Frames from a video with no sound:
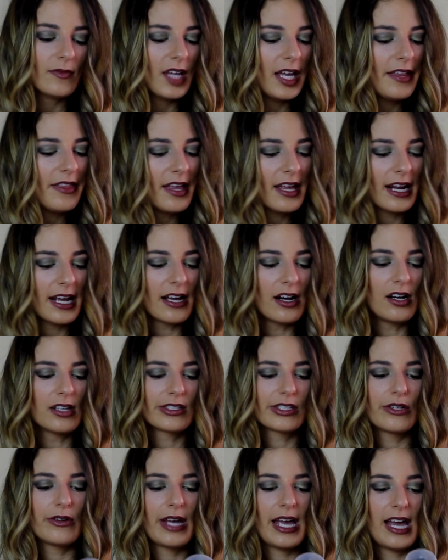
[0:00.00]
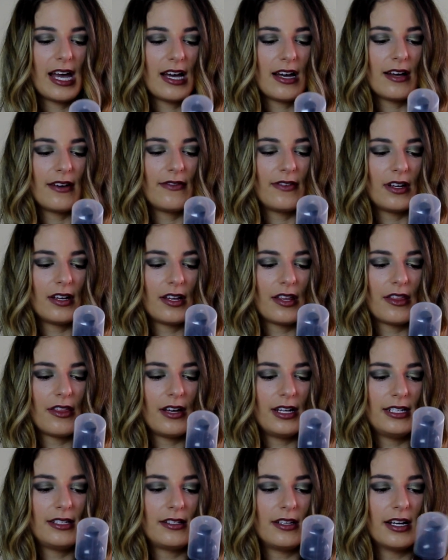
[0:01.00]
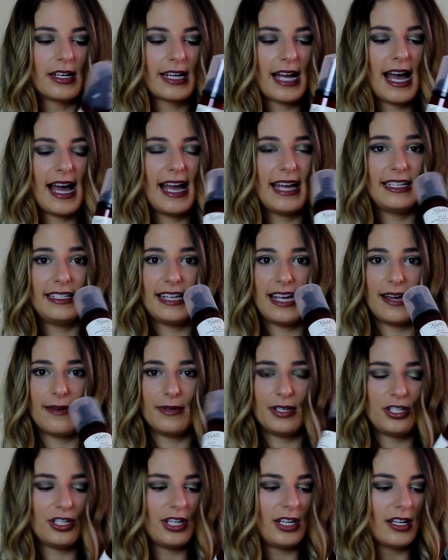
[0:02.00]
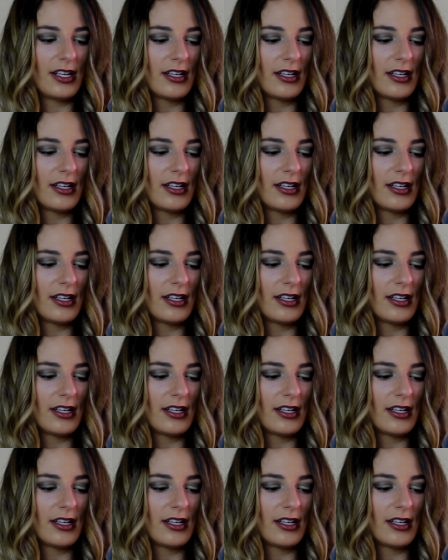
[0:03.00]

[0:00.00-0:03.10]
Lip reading: And then I also have the Acai Damage